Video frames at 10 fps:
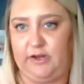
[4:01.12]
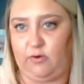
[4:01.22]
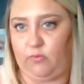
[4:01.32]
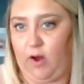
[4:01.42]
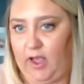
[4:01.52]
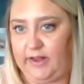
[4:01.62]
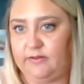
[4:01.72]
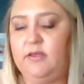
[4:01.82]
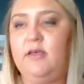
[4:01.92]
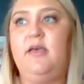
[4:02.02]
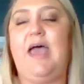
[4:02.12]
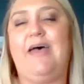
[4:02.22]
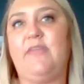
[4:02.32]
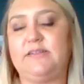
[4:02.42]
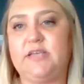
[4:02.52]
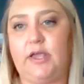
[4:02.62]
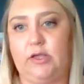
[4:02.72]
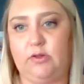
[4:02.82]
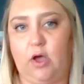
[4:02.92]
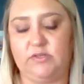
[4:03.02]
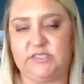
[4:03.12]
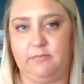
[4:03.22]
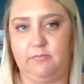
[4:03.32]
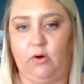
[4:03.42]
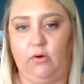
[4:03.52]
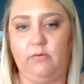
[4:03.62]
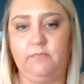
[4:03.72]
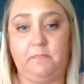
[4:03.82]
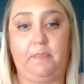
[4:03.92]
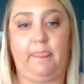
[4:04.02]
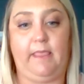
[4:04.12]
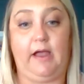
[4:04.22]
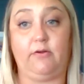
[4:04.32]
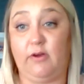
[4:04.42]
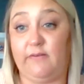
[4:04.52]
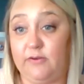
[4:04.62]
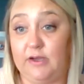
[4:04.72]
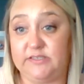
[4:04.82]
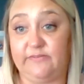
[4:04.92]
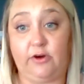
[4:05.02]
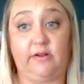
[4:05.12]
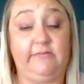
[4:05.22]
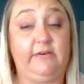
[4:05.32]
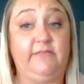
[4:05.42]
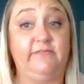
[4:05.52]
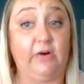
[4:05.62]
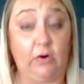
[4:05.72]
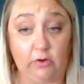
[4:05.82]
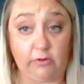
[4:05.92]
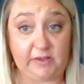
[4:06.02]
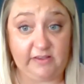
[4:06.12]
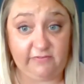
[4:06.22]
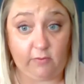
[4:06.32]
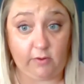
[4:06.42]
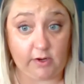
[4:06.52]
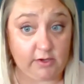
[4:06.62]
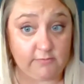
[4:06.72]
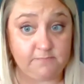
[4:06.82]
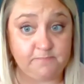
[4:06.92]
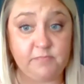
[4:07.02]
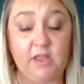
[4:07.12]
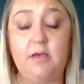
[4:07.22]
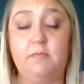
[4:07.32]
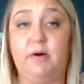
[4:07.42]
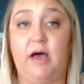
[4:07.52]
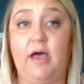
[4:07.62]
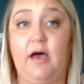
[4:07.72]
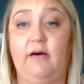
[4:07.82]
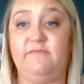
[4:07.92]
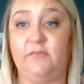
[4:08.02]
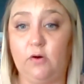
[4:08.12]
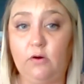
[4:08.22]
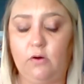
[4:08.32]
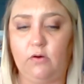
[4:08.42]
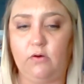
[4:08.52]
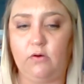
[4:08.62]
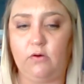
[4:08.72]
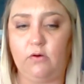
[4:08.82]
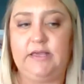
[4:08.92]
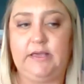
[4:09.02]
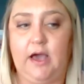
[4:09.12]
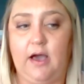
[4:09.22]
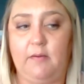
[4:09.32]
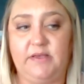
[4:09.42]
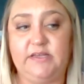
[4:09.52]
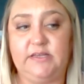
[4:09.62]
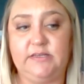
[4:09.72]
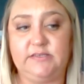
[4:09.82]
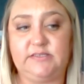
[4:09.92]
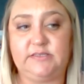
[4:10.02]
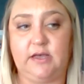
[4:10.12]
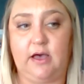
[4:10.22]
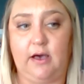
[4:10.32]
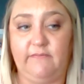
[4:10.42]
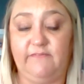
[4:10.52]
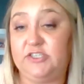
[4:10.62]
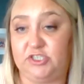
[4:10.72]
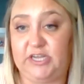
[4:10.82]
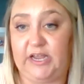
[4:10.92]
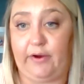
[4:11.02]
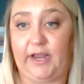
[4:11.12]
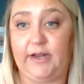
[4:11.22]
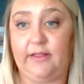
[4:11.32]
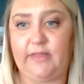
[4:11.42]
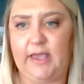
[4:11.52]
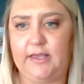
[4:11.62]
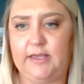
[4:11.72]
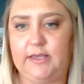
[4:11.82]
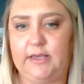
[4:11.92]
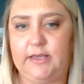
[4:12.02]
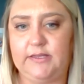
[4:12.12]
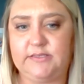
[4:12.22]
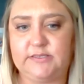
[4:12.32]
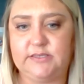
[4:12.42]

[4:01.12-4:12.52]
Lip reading: in a run. And that's how you know it's a mole. I don't know if you guys have heard of a vole before, but a vole is a vegetarian and they eat